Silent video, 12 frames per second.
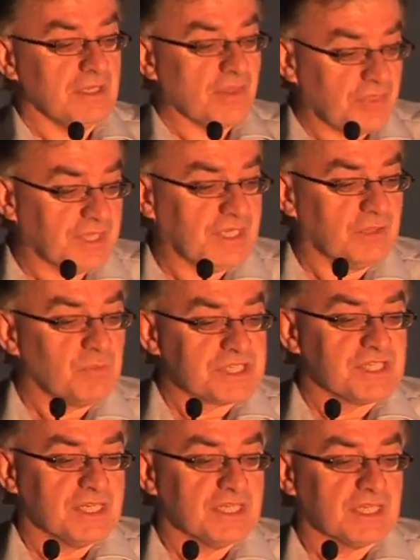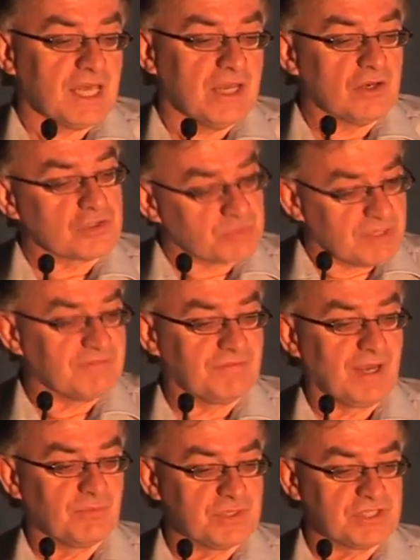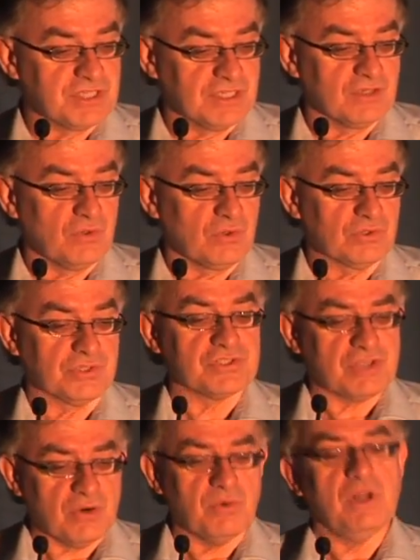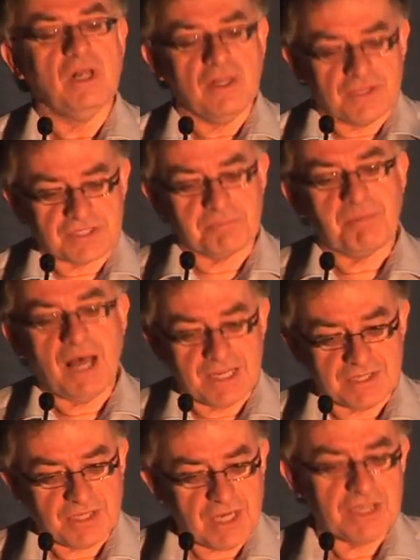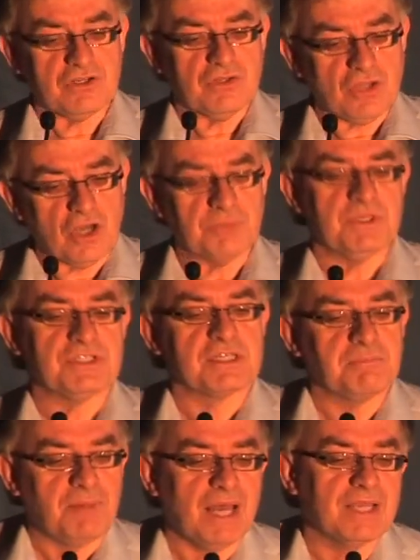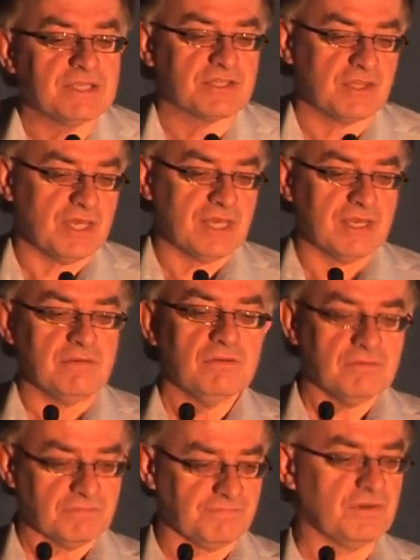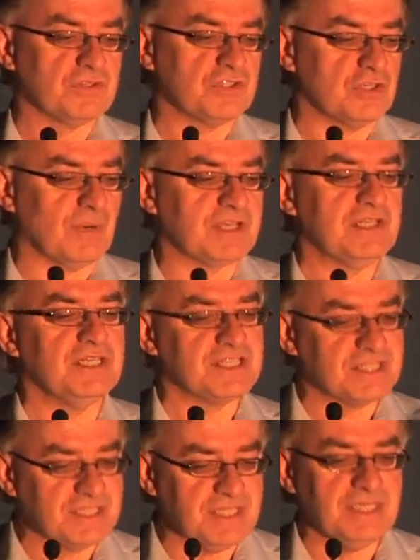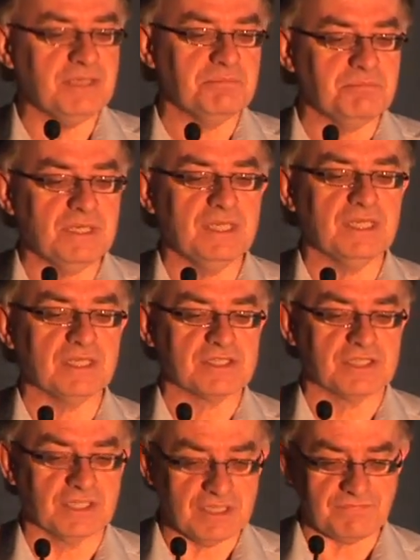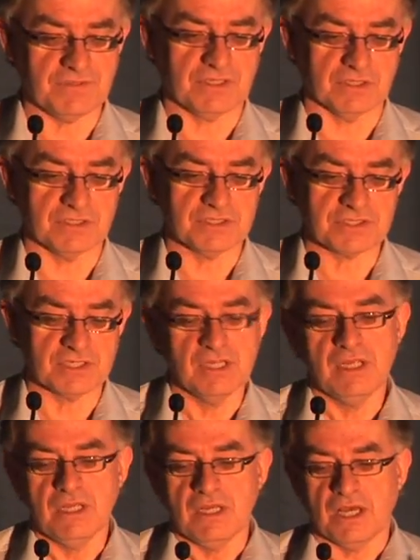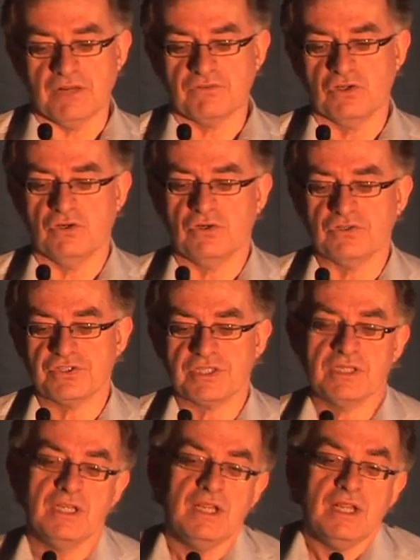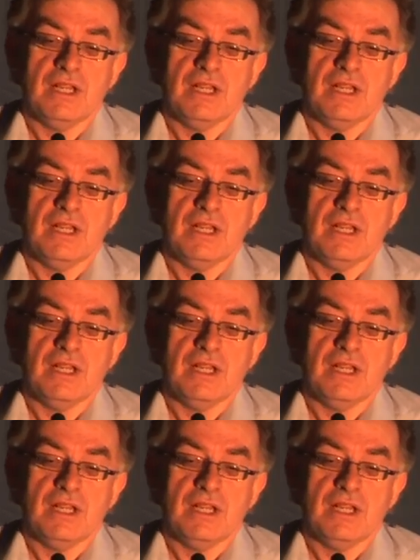thinking we're seeing chaos when in fact we're seeing order. So there's a bias. The argument is there's a bias there for us to actually see meaning and significance. And of course,